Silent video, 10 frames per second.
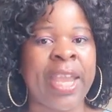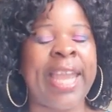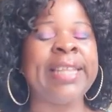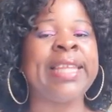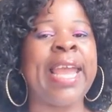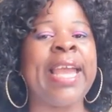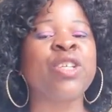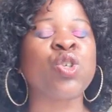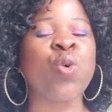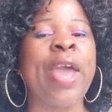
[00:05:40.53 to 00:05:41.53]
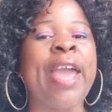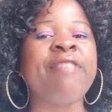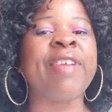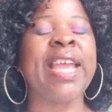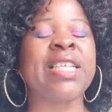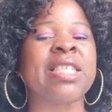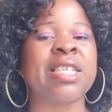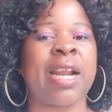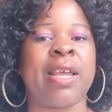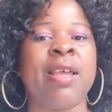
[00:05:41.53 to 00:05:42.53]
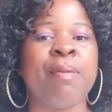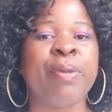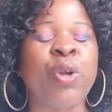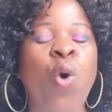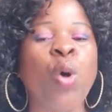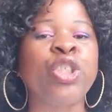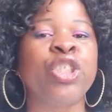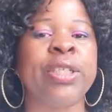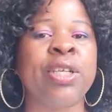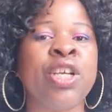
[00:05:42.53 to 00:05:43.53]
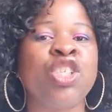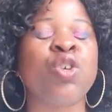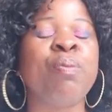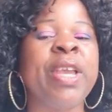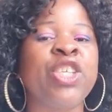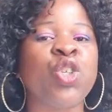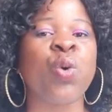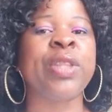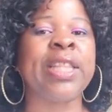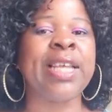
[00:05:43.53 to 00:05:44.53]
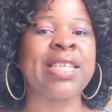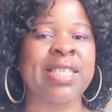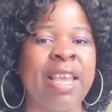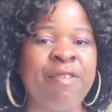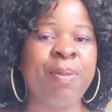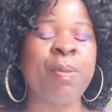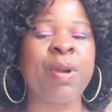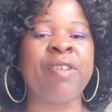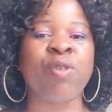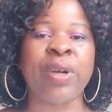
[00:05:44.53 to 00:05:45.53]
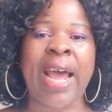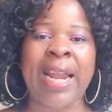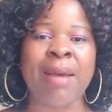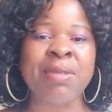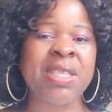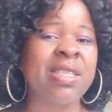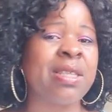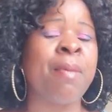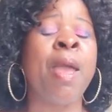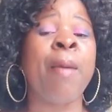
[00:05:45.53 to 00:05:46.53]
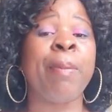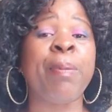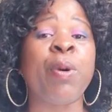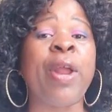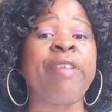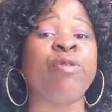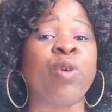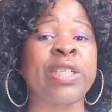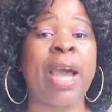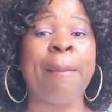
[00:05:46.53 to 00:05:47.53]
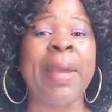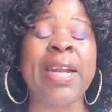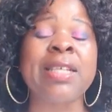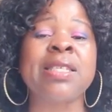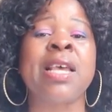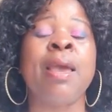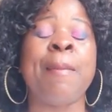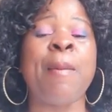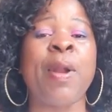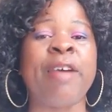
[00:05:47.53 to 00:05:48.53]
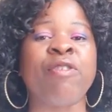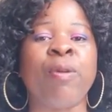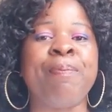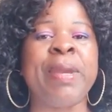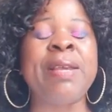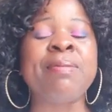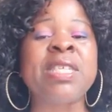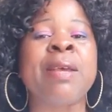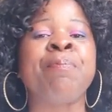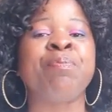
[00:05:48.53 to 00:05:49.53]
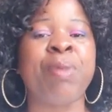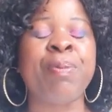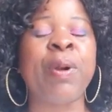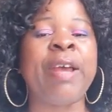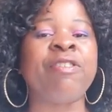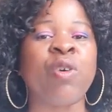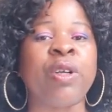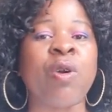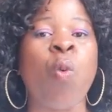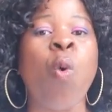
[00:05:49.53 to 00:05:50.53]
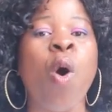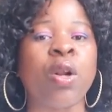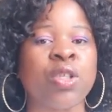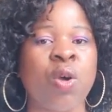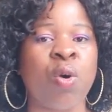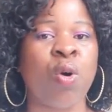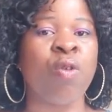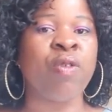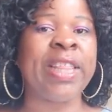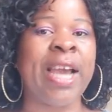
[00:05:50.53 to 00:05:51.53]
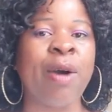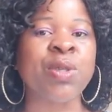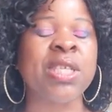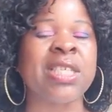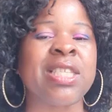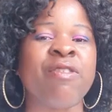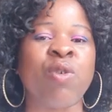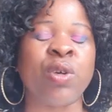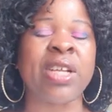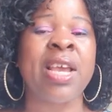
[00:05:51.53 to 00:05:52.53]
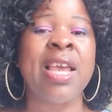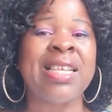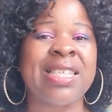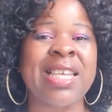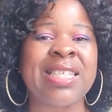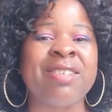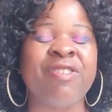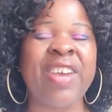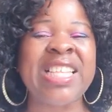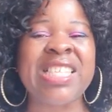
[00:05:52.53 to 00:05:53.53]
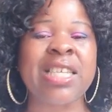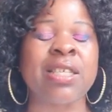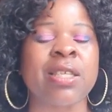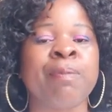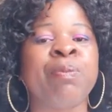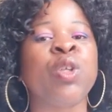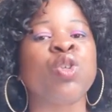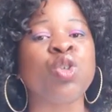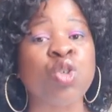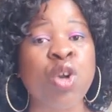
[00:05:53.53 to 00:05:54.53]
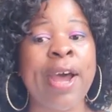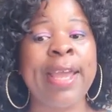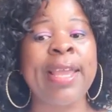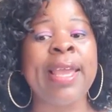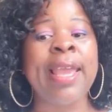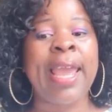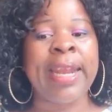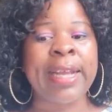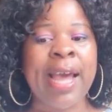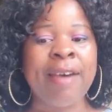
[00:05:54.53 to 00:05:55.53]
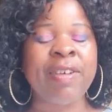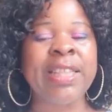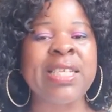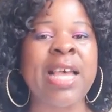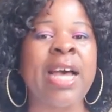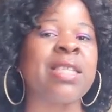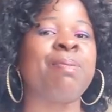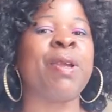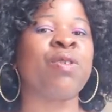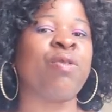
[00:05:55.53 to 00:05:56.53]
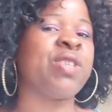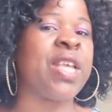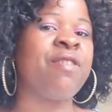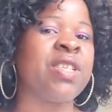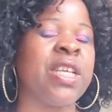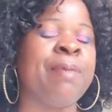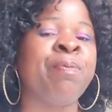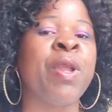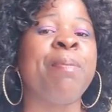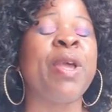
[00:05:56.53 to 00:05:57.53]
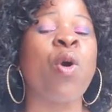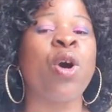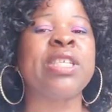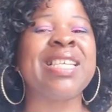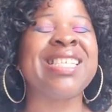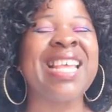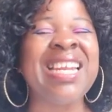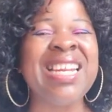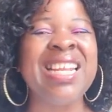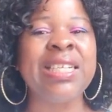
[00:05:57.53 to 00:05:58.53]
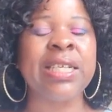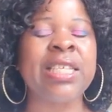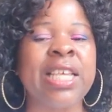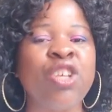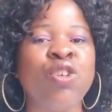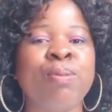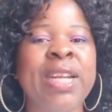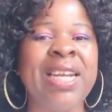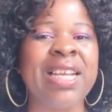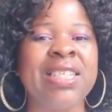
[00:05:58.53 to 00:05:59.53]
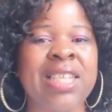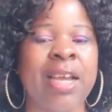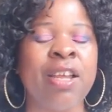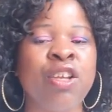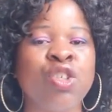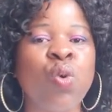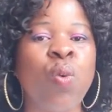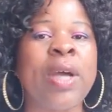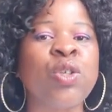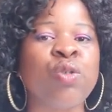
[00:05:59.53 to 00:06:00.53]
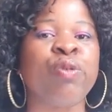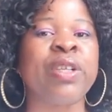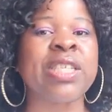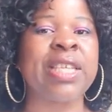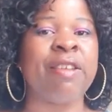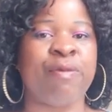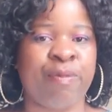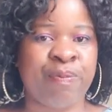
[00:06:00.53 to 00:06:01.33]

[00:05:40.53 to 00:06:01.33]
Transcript: And they had to have extra precaution to make sure that they are safe. People have got alarm system, people have got cameras, people have got beams, people have got walls all over the houses. They've got fences to try and cover this aspect of safety because it's a need, it's a human nature to want to feel safe.